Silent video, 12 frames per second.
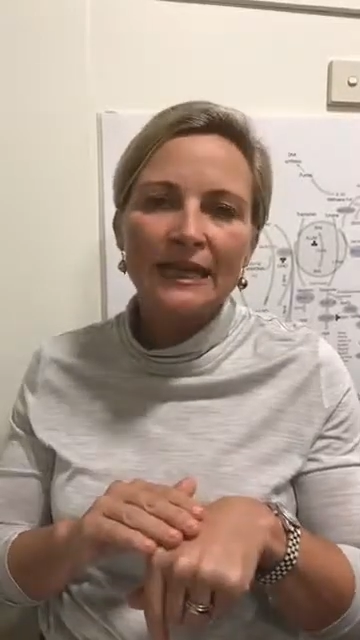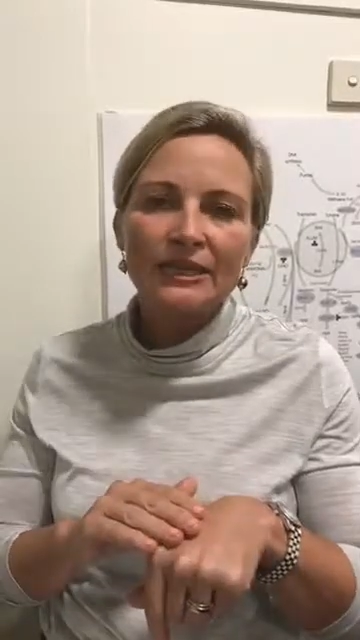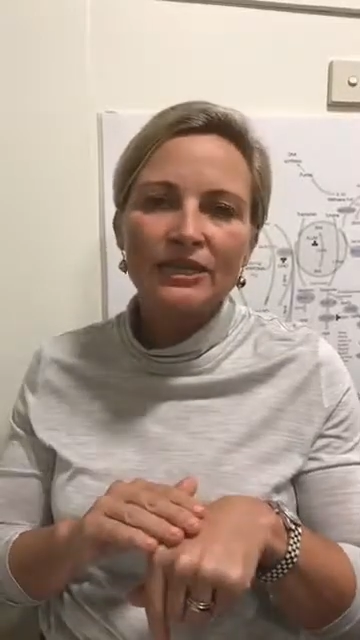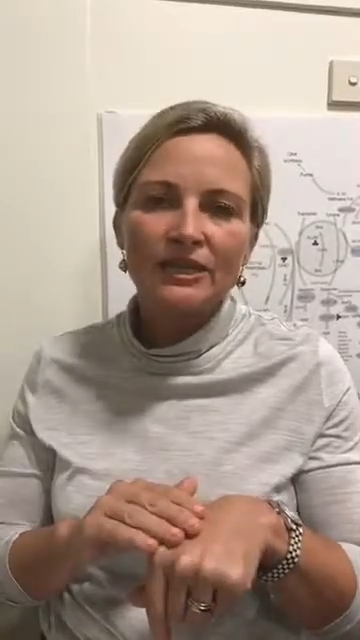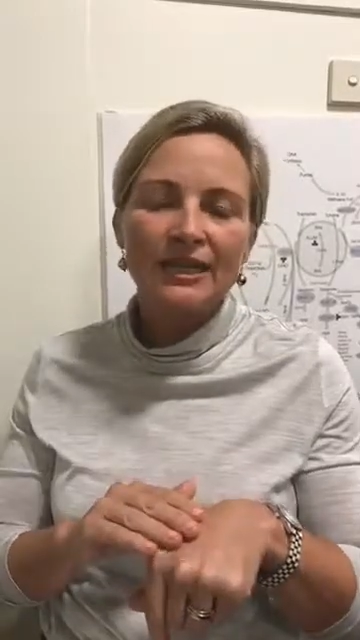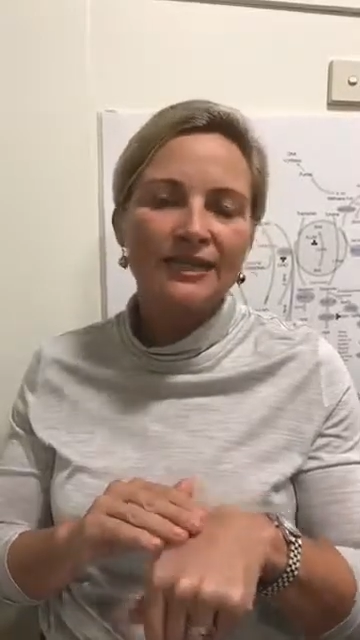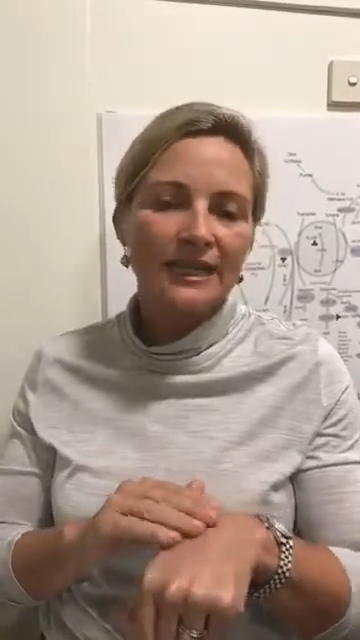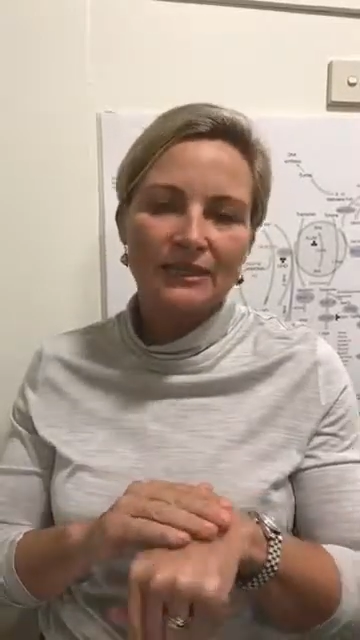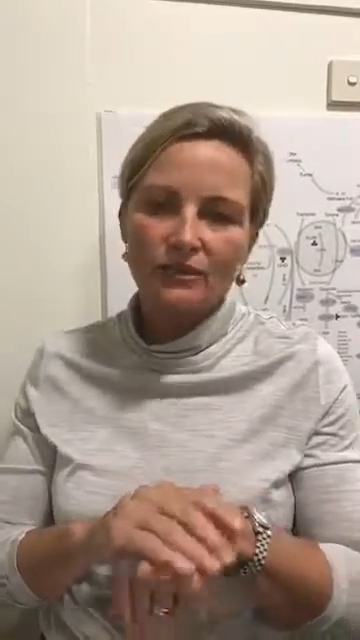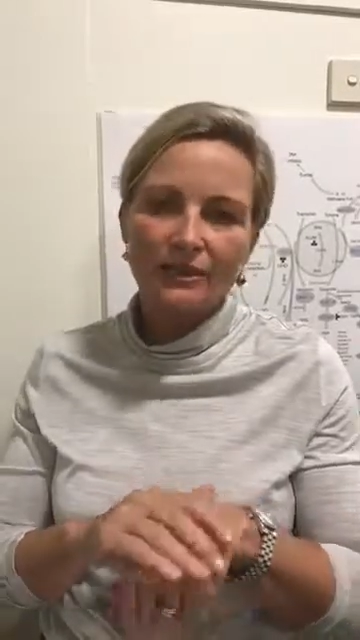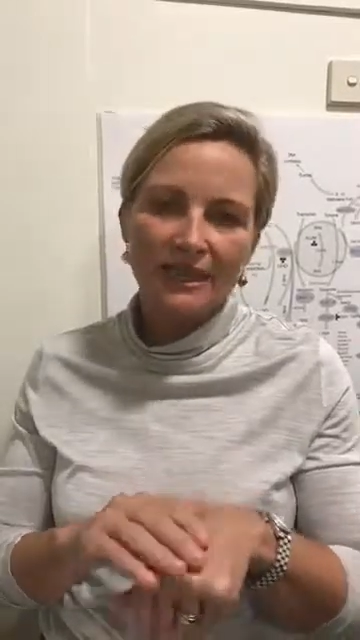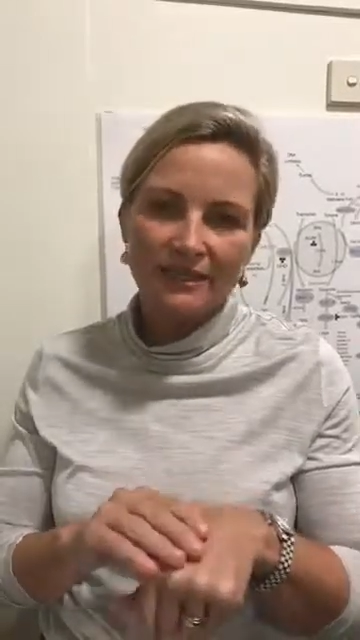agent, a
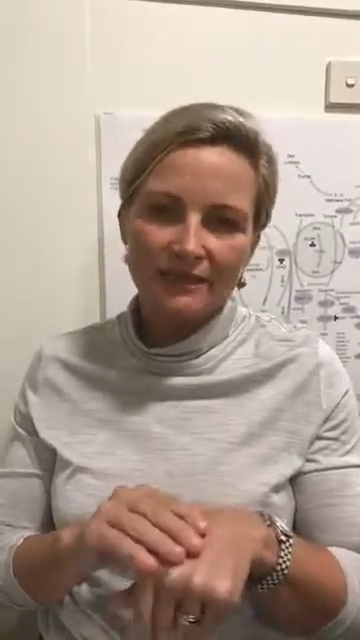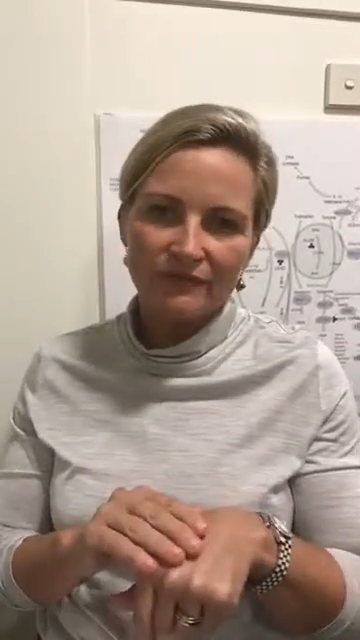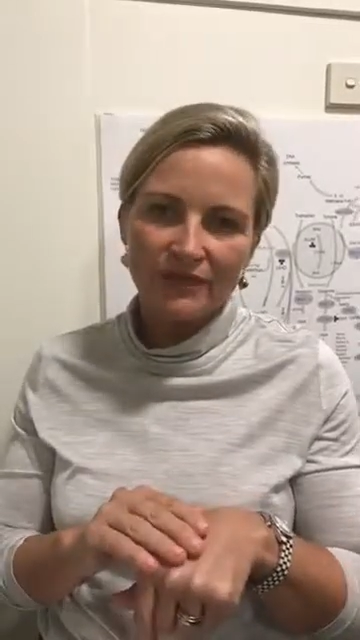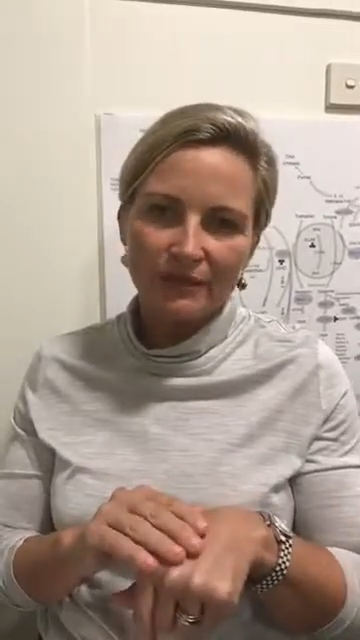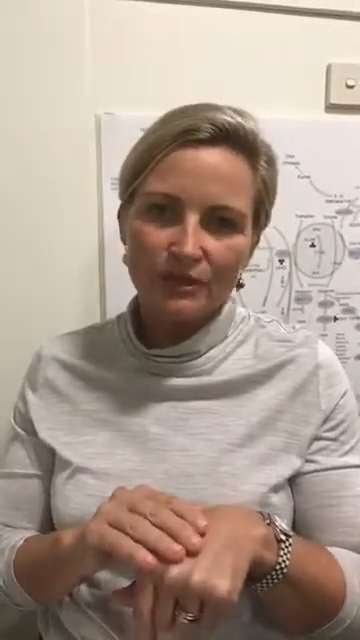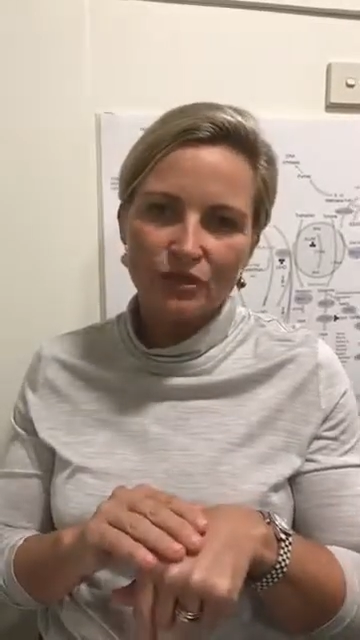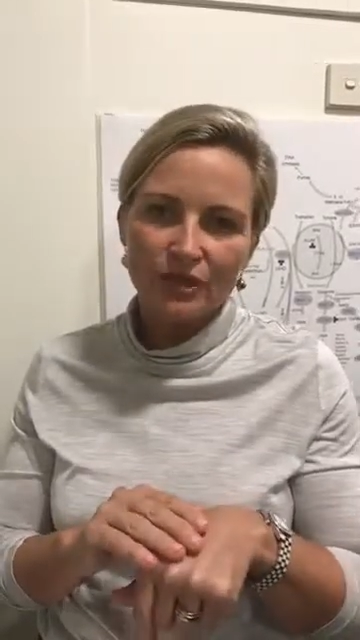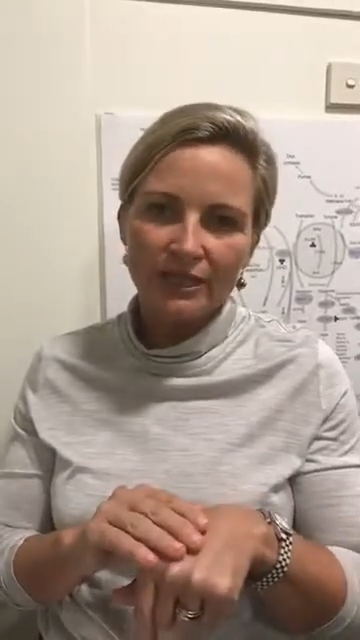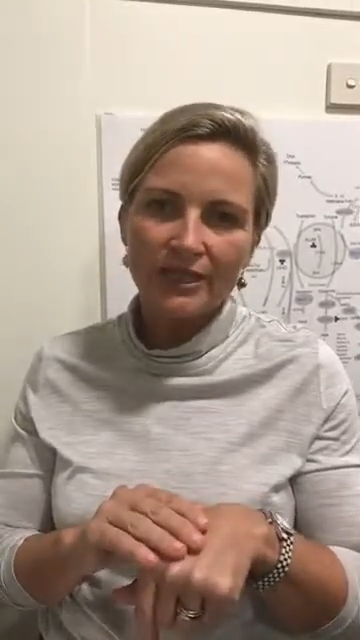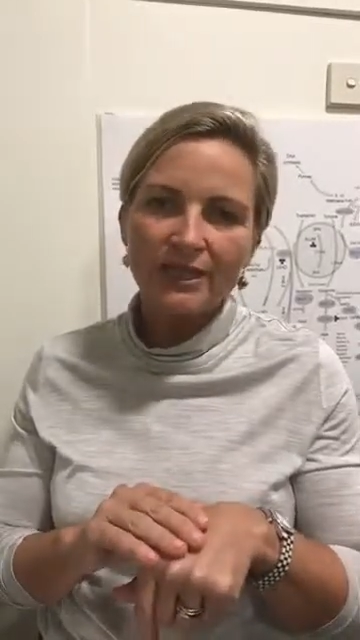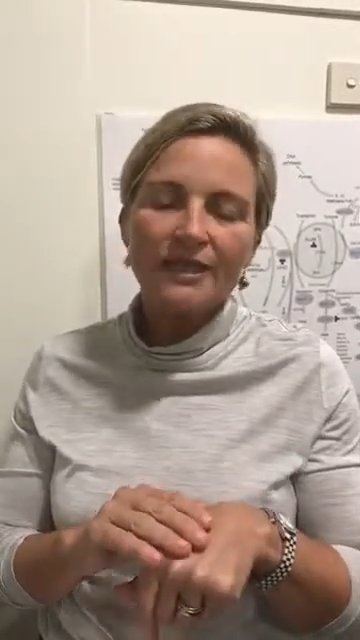natural anti-inflammatory.